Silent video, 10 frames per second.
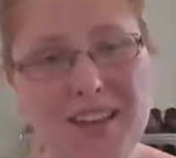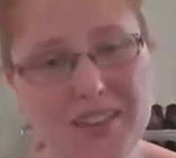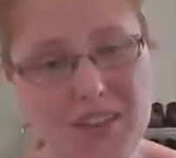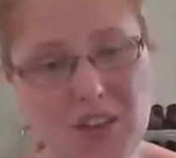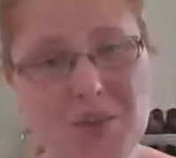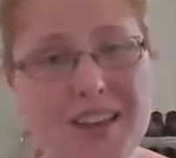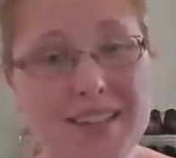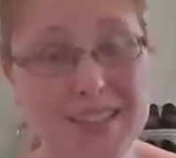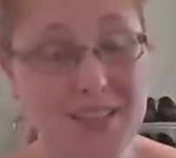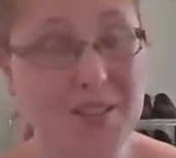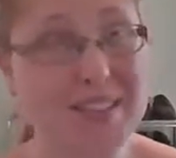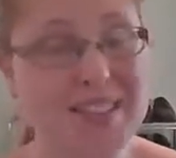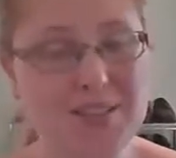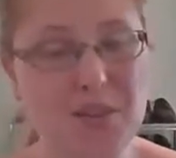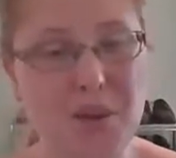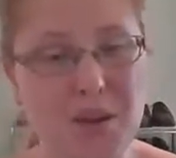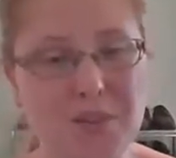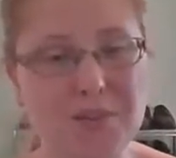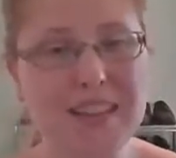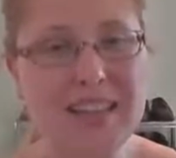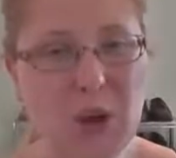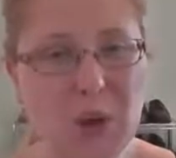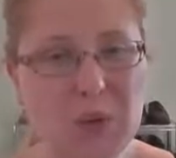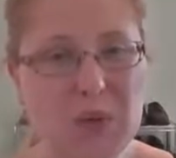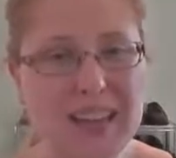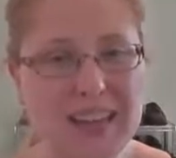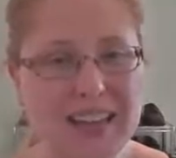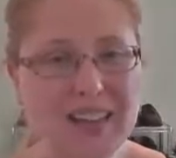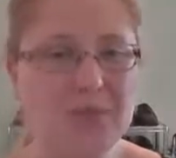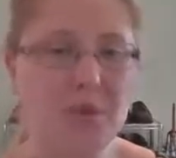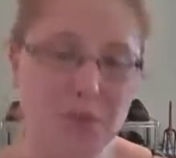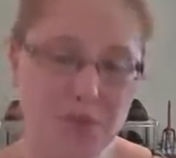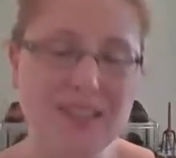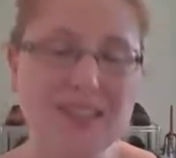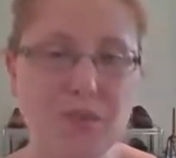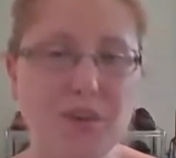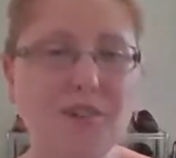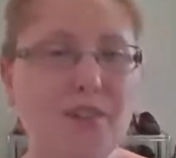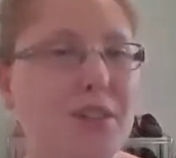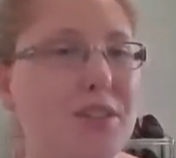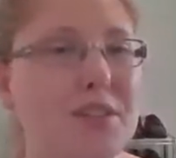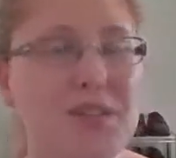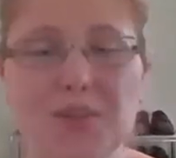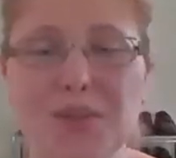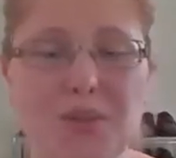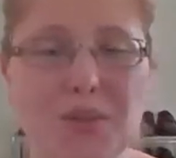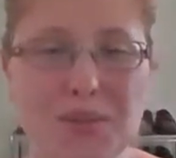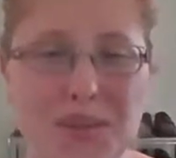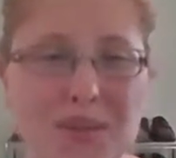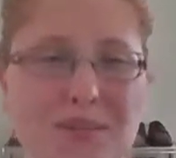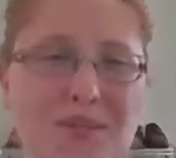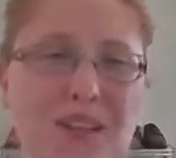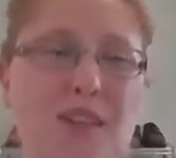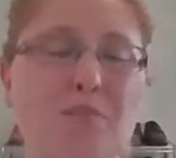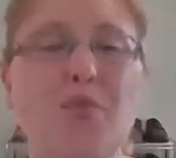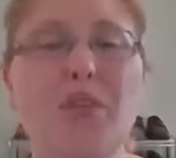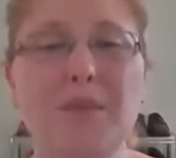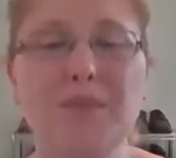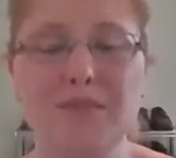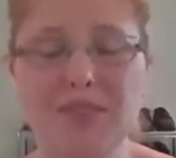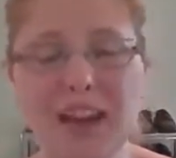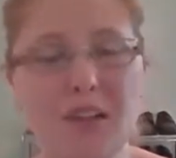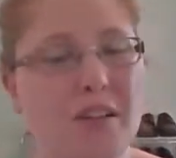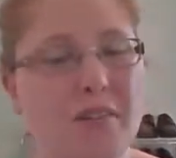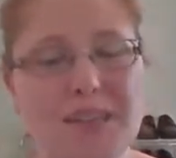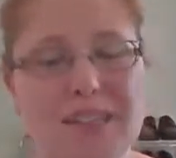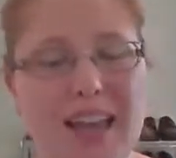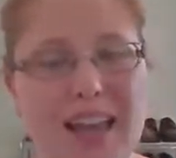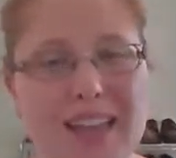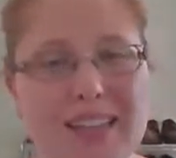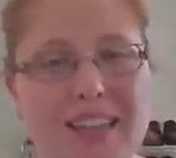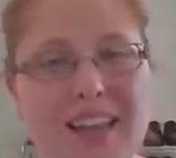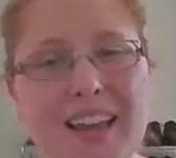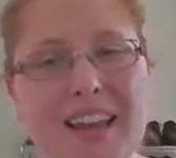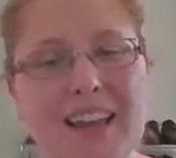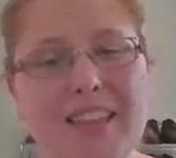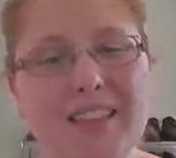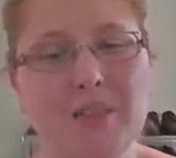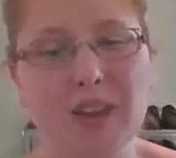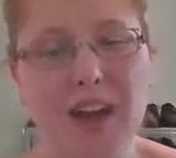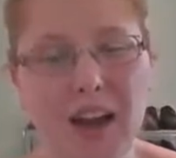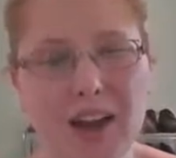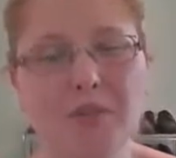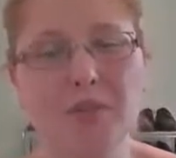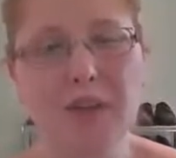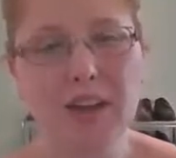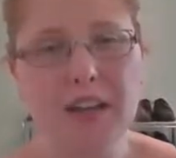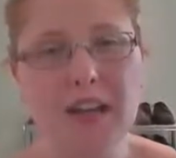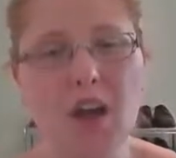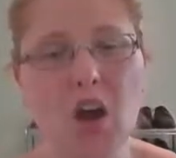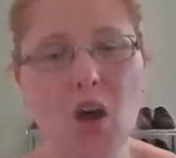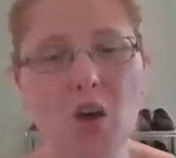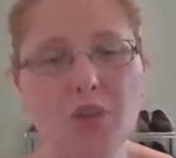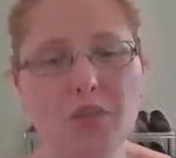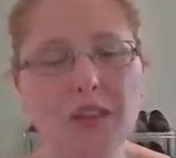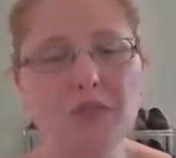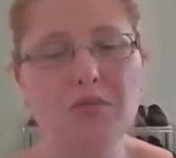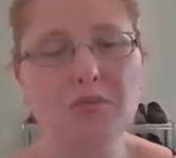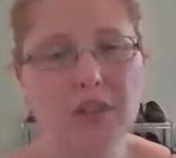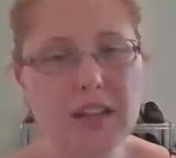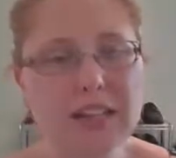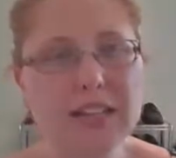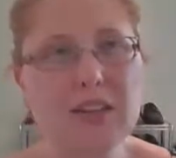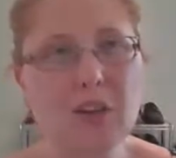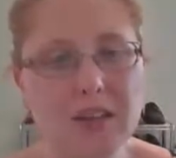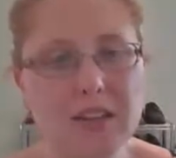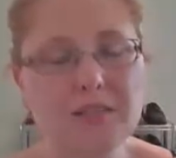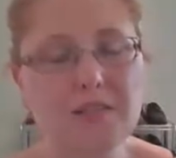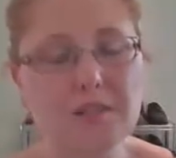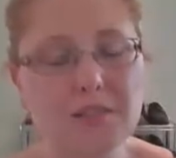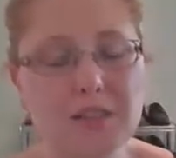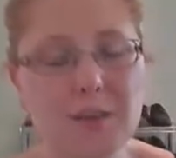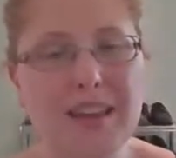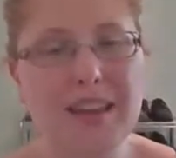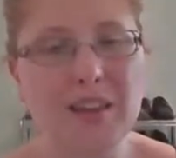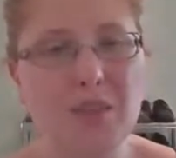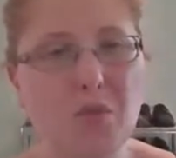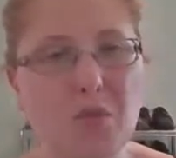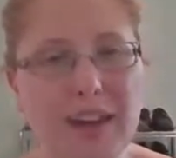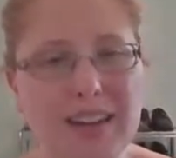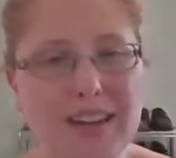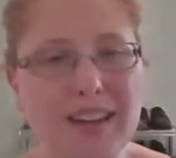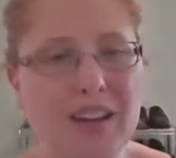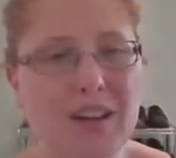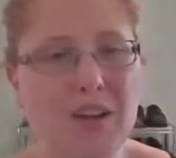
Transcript: US and the rest of the world really the rest of the world followed suit and also put up some tariffs. And the recovery only really got into full swing when